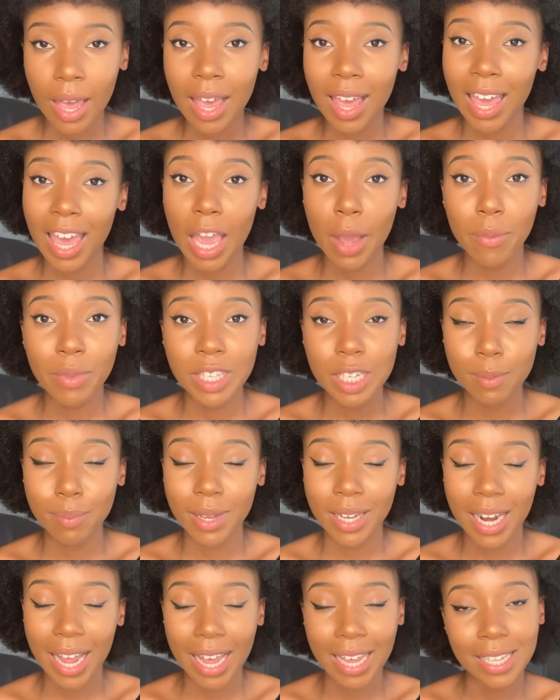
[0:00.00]
Hair with
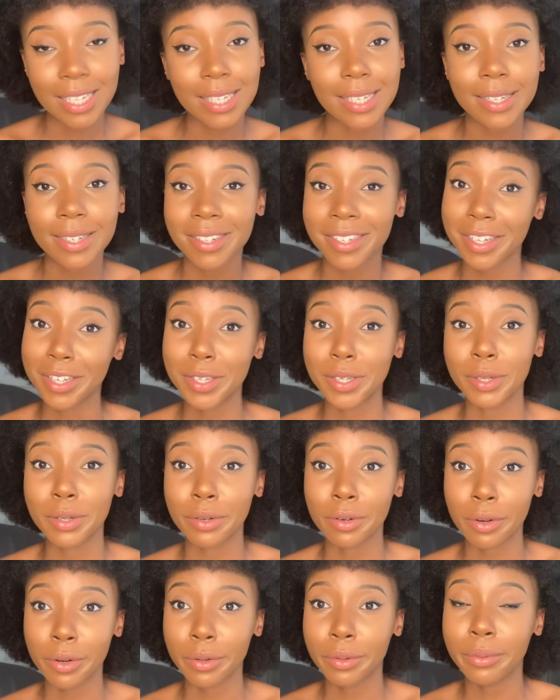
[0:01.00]
split ends doesn't
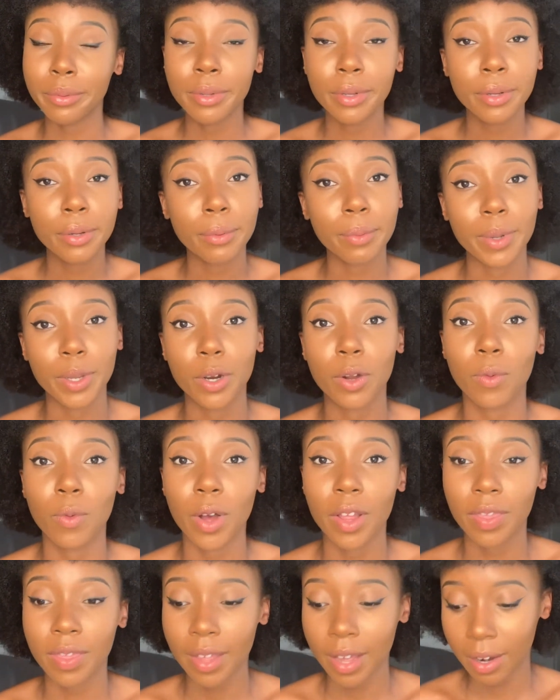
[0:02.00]
grow. We don't
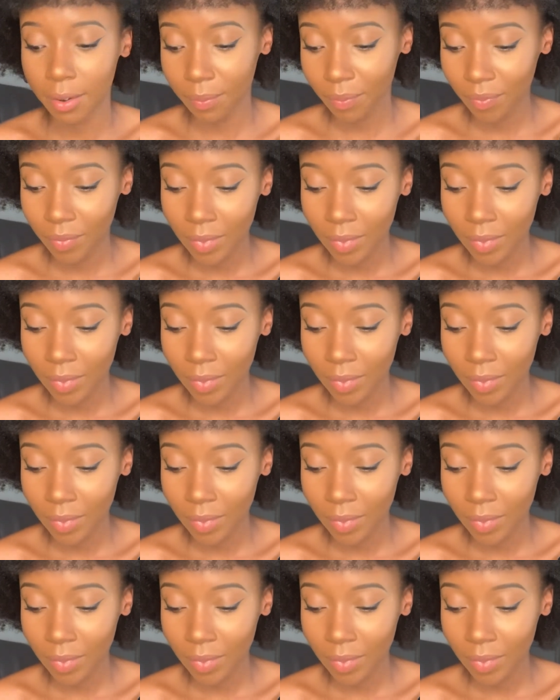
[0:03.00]
want that.